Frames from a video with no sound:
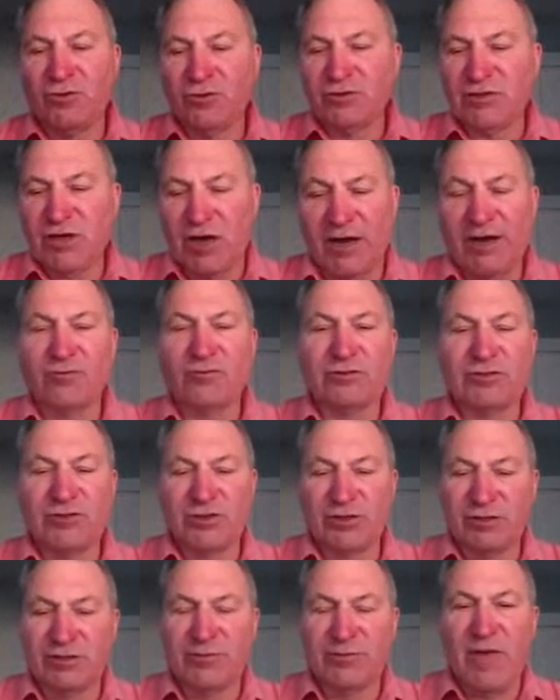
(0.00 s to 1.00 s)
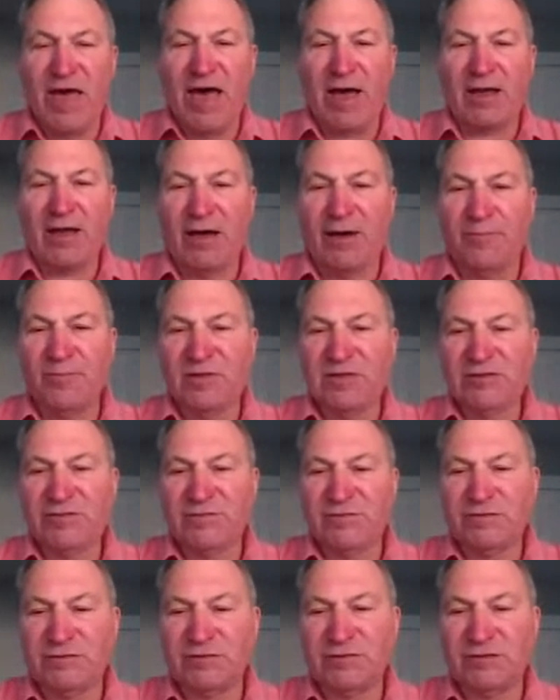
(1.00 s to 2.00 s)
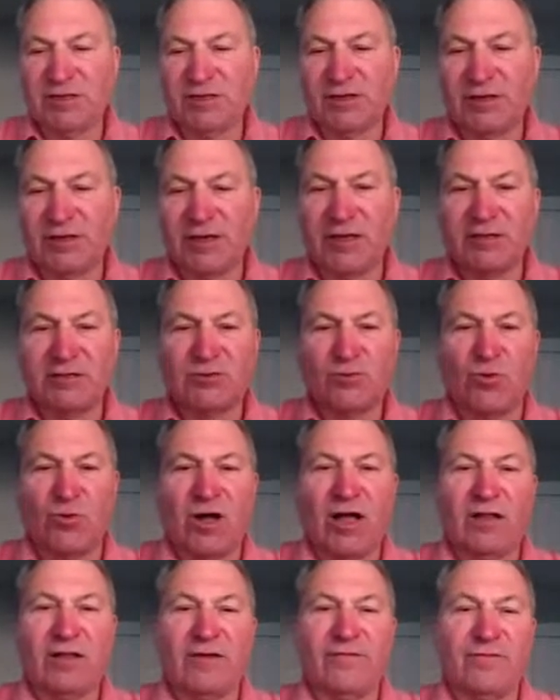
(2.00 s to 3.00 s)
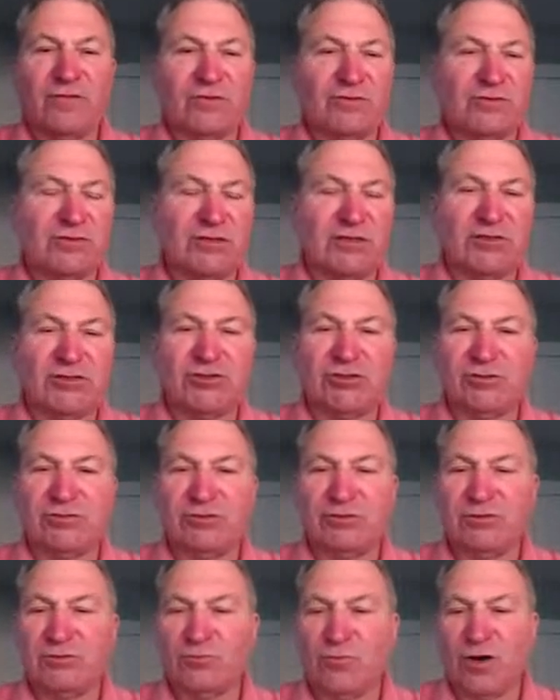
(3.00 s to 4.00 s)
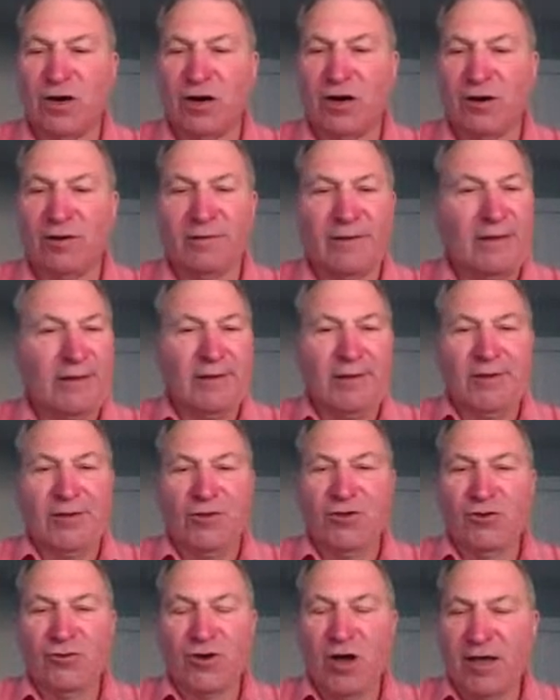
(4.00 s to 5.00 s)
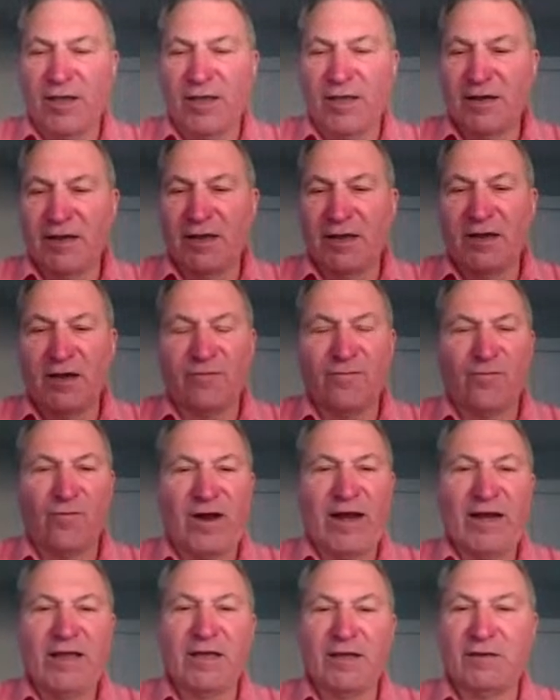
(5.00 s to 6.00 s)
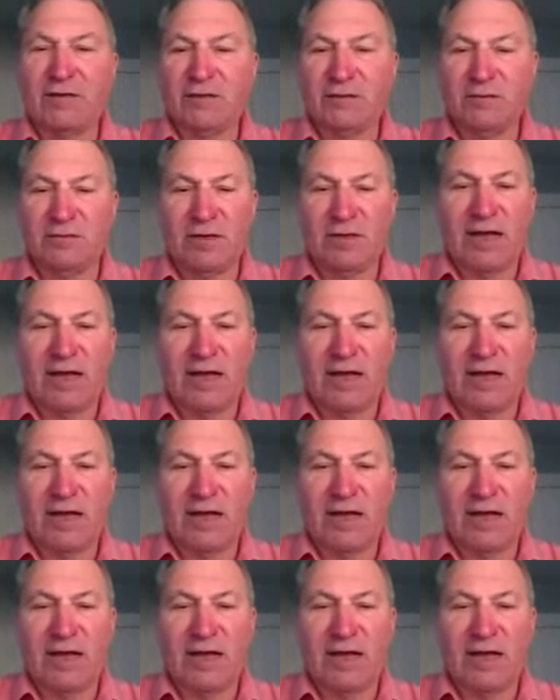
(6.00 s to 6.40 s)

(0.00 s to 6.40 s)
use hydrogen to back up this facility as well. If there's issues where you're not getting enough radiant